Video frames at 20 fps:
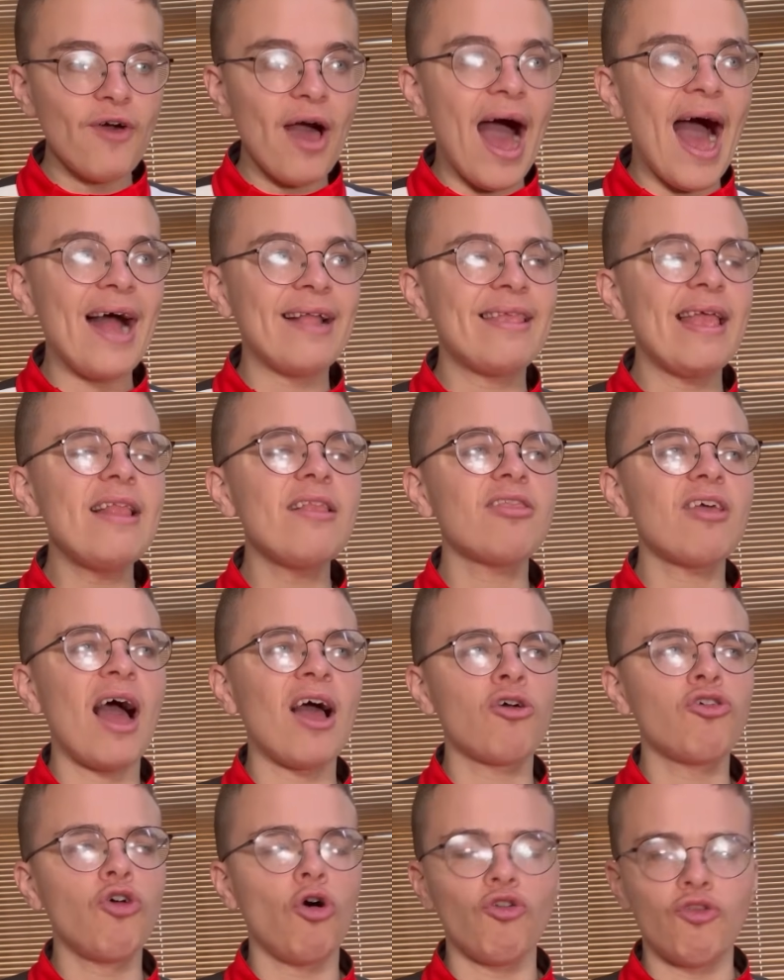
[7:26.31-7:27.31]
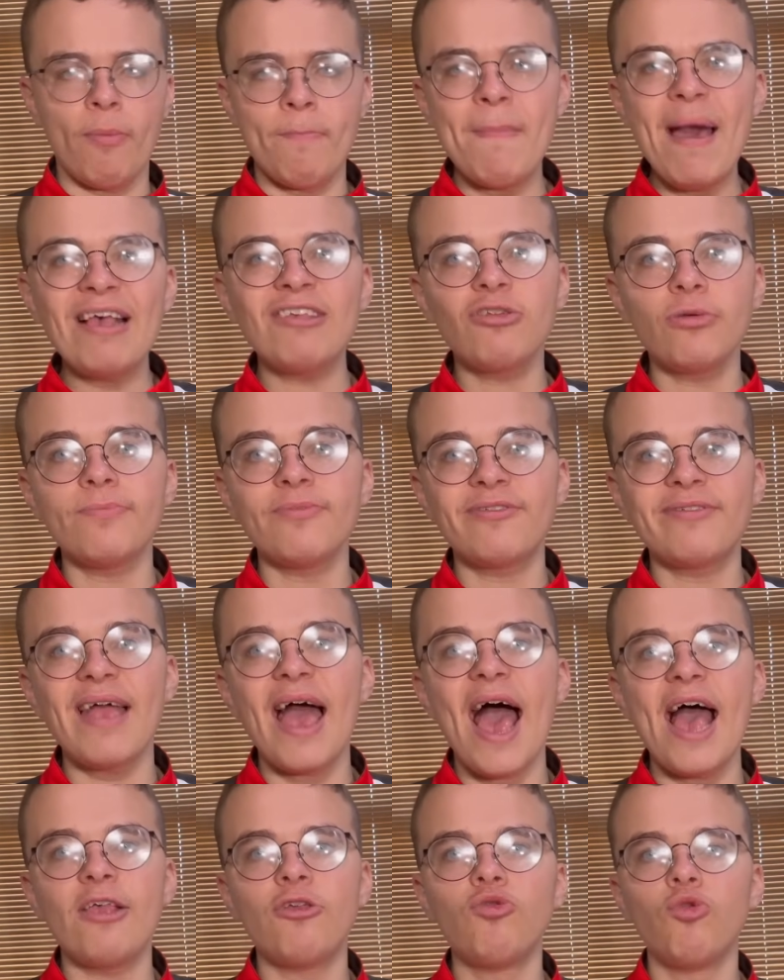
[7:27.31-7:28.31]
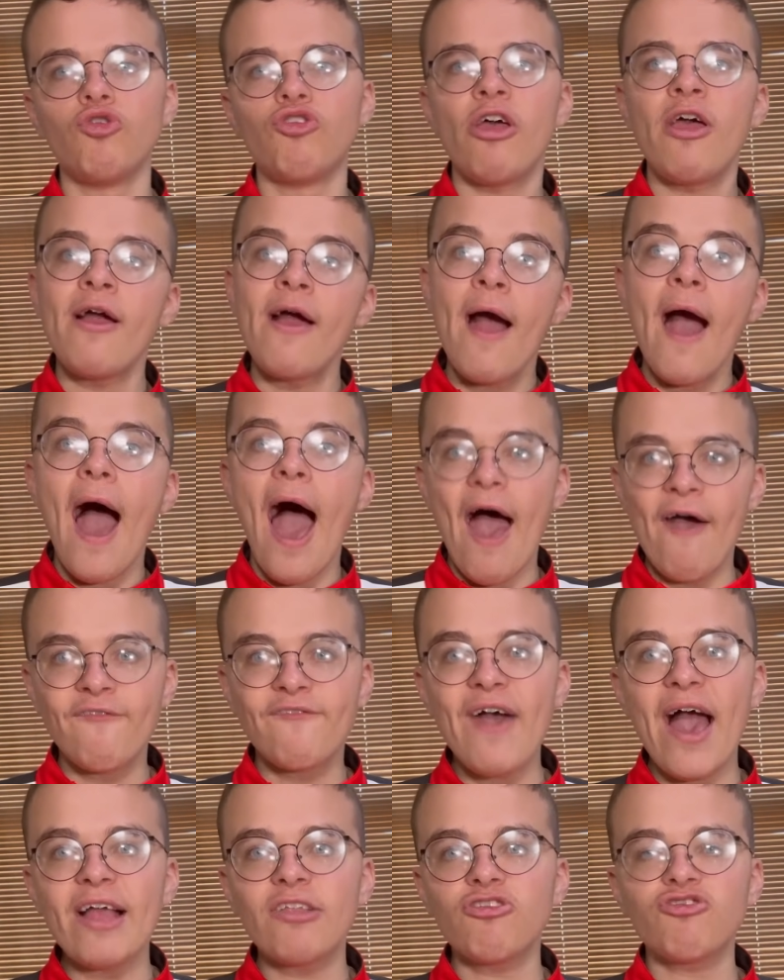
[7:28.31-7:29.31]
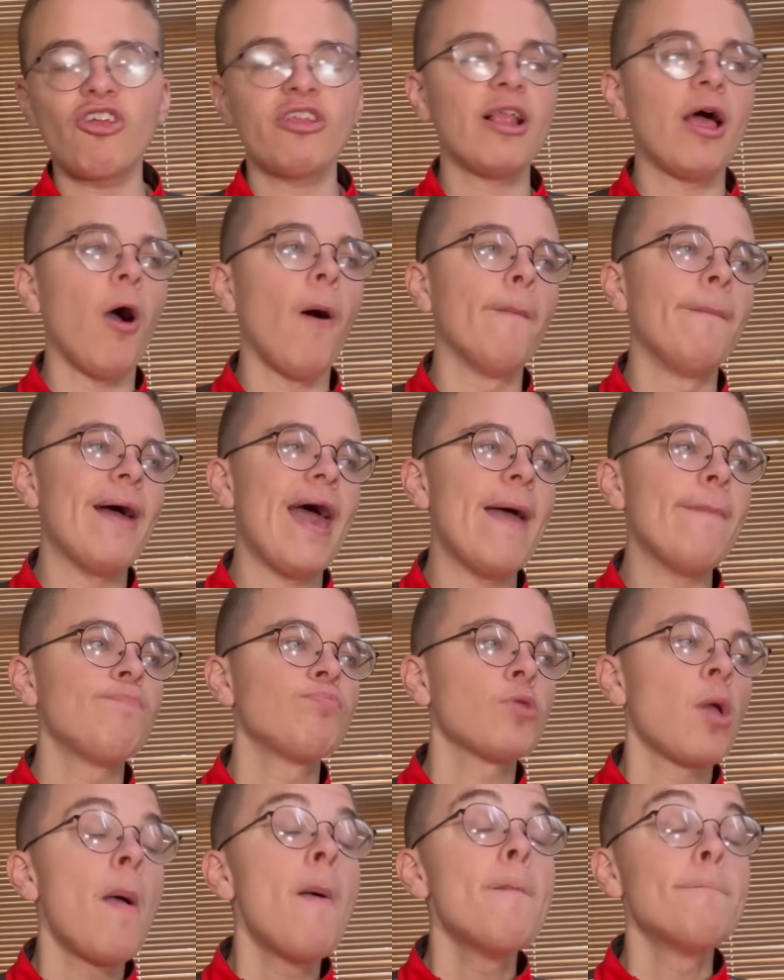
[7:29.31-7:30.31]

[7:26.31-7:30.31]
I didn't. I thought the mess upstairs would affect us a little bit,